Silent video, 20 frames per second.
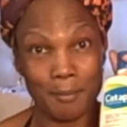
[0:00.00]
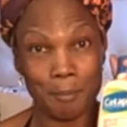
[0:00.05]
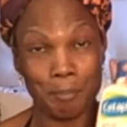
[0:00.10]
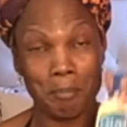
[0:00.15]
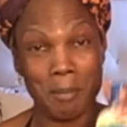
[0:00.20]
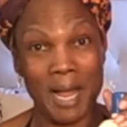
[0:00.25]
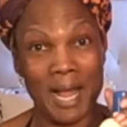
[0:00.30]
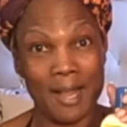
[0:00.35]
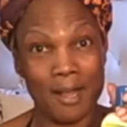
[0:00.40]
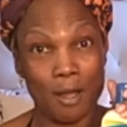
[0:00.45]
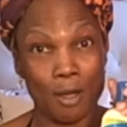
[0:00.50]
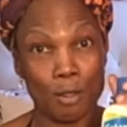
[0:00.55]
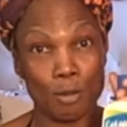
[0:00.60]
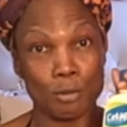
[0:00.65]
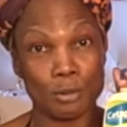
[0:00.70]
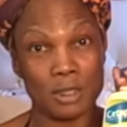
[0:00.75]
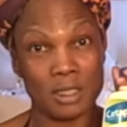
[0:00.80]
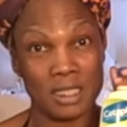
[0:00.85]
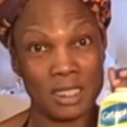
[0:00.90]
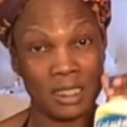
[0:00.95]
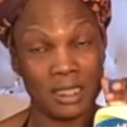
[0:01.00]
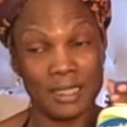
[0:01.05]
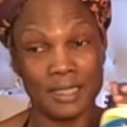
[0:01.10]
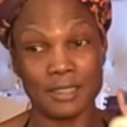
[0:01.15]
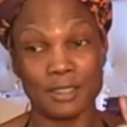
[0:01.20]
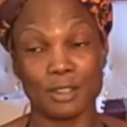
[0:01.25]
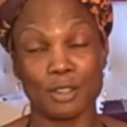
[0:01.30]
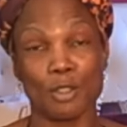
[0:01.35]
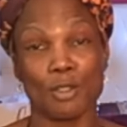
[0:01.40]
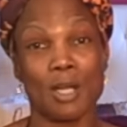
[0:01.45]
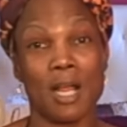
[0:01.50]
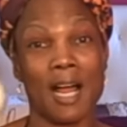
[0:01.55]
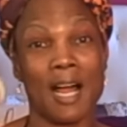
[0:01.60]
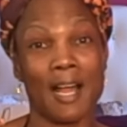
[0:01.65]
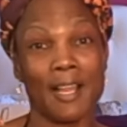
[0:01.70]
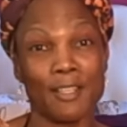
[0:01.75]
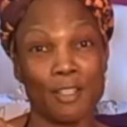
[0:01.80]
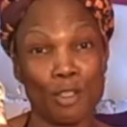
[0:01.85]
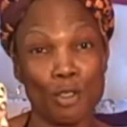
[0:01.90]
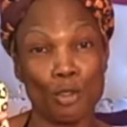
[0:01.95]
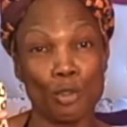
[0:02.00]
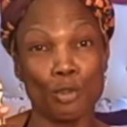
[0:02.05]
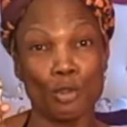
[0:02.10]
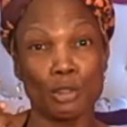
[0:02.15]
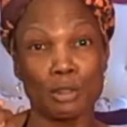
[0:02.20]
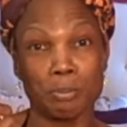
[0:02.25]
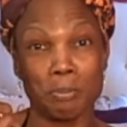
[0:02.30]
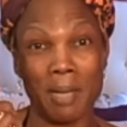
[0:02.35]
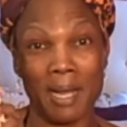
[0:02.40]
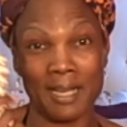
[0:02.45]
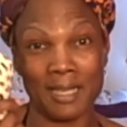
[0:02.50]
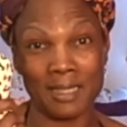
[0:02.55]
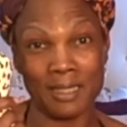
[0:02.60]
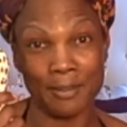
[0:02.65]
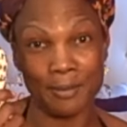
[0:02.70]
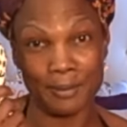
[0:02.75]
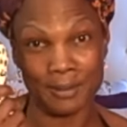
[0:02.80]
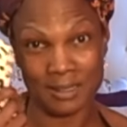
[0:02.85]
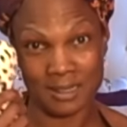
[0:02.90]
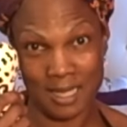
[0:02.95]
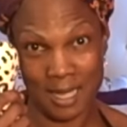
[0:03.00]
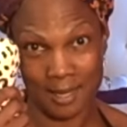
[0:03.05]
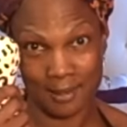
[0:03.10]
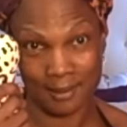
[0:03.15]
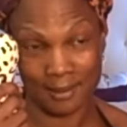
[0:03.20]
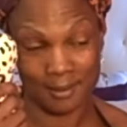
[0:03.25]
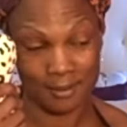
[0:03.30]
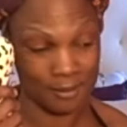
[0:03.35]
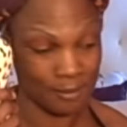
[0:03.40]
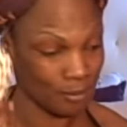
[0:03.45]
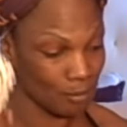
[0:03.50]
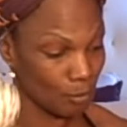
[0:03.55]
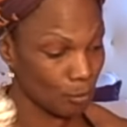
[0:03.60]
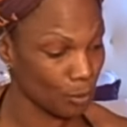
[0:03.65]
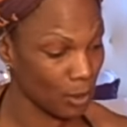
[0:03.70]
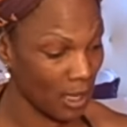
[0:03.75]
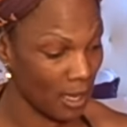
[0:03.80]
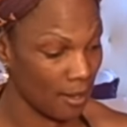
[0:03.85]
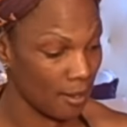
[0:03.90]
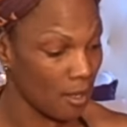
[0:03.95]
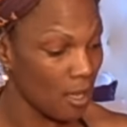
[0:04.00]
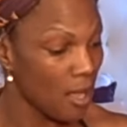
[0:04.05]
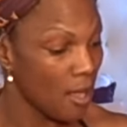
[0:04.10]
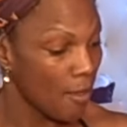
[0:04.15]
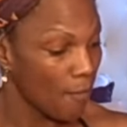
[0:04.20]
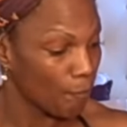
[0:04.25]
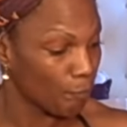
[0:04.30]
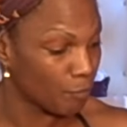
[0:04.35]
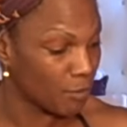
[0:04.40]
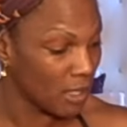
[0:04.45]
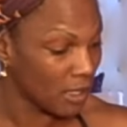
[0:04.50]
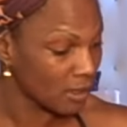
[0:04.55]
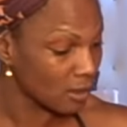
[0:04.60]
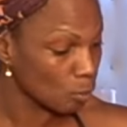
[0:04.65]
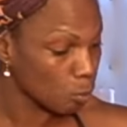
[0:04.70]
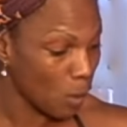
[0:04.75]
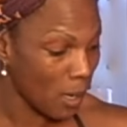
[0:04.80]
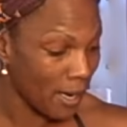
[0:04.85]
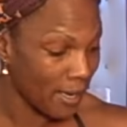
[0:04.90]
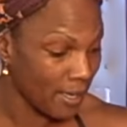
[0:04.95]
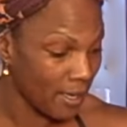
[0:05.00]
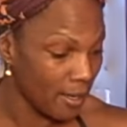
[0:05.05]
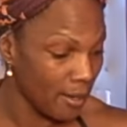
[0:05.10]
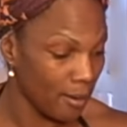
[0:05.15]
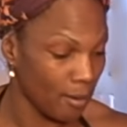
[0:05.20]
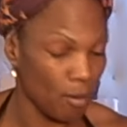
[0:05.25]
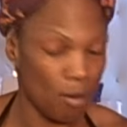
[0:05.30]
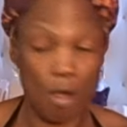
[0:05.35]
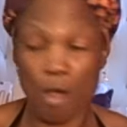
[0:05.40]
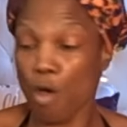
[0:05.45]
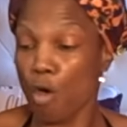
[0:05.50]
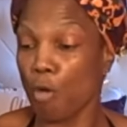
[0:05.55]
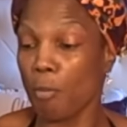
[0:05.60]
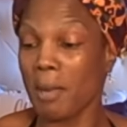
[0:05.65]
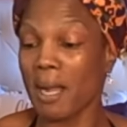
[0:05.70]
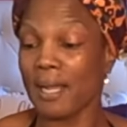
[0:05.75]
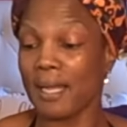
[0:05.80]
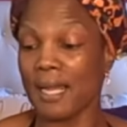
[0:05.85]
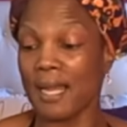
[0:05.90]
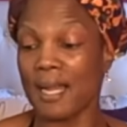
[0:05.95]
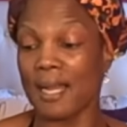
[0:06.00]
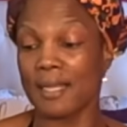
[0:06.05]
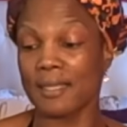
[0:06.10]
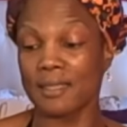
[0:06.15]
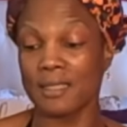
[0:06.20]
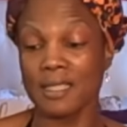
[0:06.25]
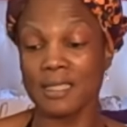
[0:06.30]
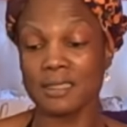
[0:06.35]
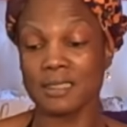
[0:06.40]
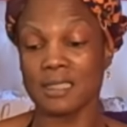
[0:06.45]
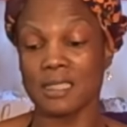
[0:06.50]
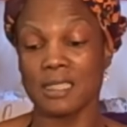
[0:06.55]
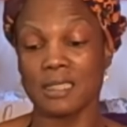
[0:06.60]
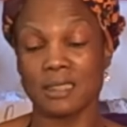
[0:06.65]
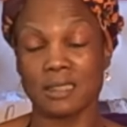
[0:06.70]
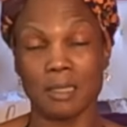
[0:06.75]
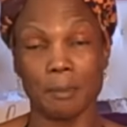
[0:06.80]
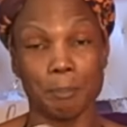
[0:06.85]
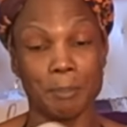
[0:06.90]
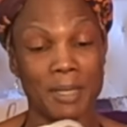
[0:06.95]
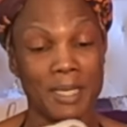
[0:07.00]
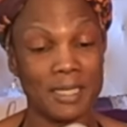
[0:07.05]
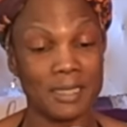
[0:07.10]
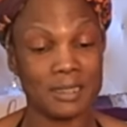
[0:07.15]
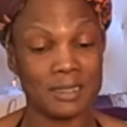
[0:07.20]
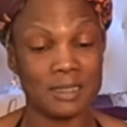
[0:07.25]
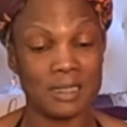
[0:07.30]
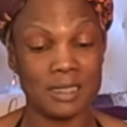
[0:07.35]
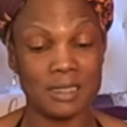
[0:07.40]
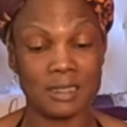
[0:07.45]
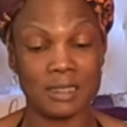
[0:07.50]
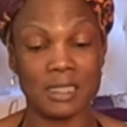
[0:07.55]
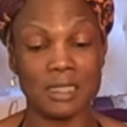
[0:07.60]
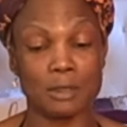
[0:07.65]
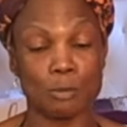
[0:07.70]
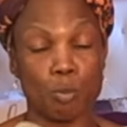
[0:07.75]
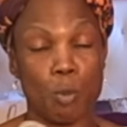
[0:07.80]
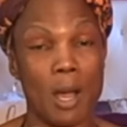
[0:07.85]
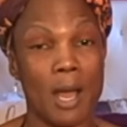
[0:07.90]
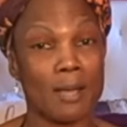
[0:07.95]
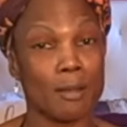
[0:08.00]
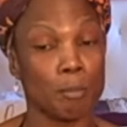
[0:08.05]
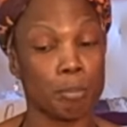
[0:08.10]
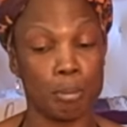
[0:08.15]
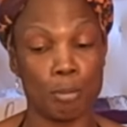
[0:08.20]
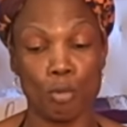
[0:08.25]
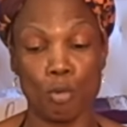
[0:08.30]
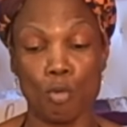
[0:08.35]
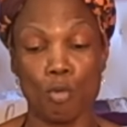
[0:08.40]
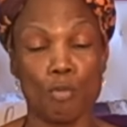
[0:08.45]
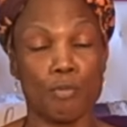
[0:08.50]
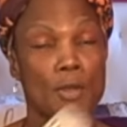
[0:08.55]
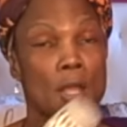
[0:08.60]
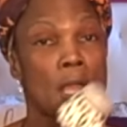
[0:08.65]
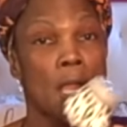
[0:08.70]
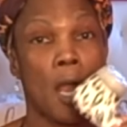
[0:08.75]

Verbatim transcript: mild cleanser, I use my Clarisonic. Okay, this right here. Oh my God, this is the business. It's waterproof.